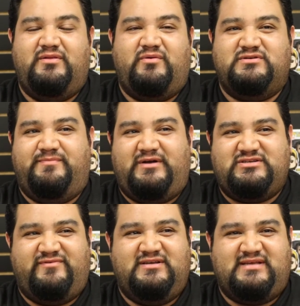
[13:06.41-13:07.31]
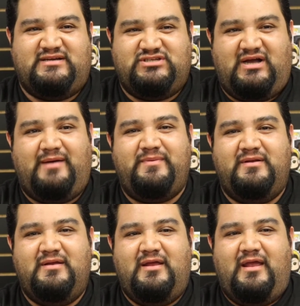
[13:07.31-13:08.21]
There was a bunch of us at a shop,
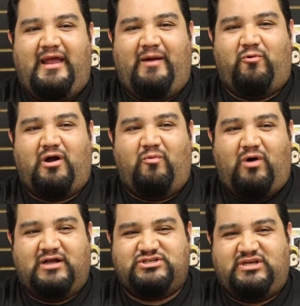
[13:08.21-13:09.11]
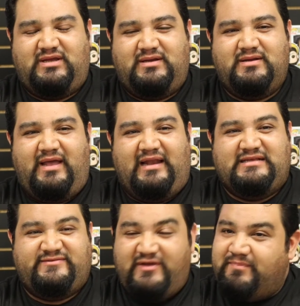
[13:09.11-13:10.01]
and we're all watching
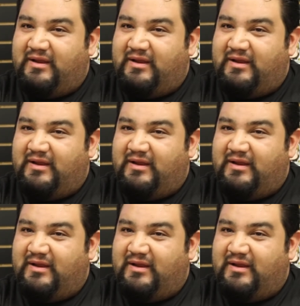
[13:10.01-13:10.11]
LSV